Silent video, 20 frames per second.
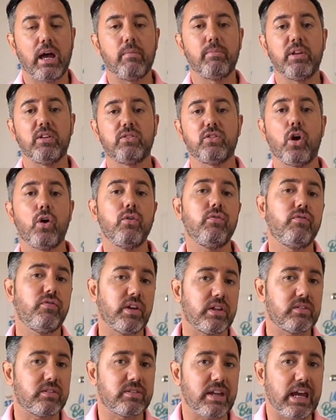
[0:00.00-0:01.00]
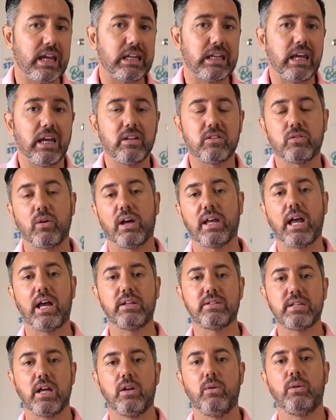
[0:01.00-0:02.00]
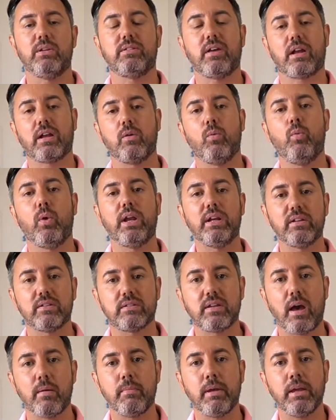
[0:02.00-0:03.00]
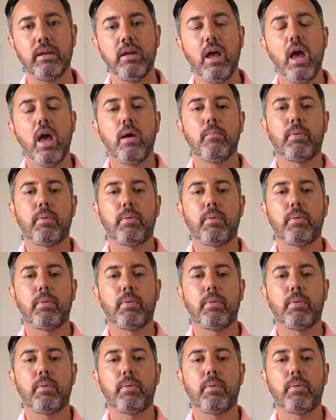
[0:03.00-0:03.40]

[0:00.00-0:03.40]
There's no fixed date yet, so I can't tell you exactly when it's coming,